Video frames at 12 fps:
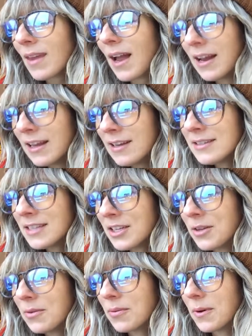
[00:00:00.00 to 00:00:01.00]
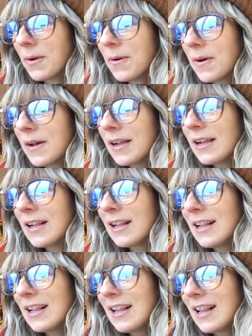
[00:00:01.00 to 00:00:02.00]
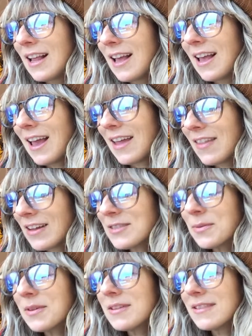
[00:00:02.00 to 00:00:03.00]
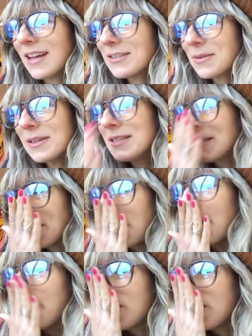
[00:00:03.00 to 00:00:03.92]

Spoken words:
I'm going to take you through. And that's what he did.